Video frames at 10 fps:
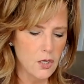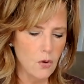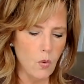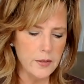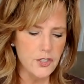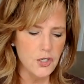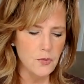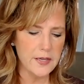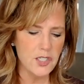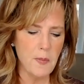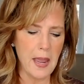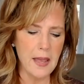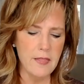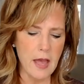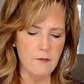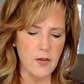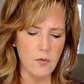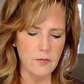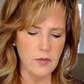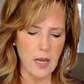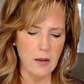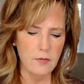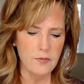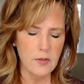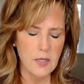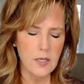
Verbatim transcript: Once you expand that view of love,